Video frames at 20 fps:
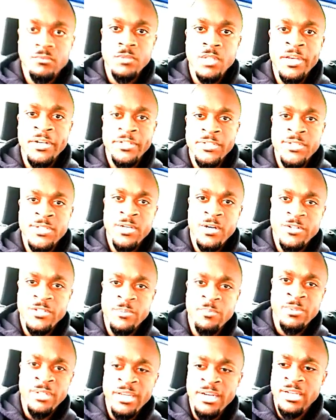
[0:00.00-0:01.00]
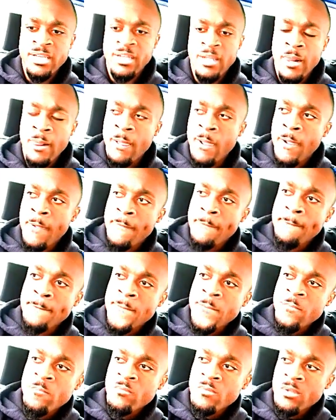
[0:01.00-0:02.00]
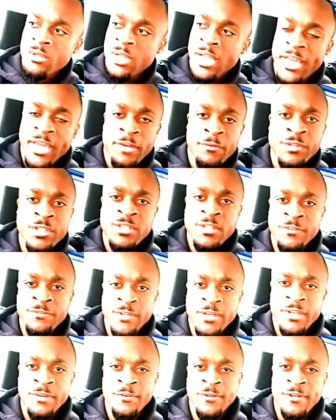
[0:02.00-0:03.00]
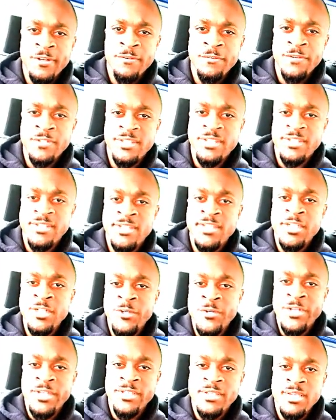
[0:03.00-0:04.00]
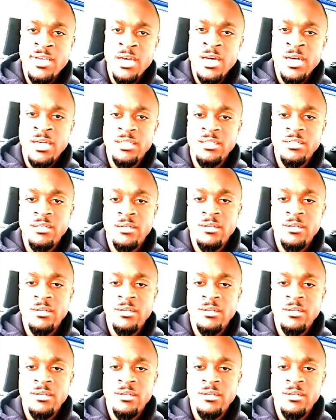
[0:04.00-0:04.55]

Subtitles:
and it starts bleeding, like if it's a serious cut,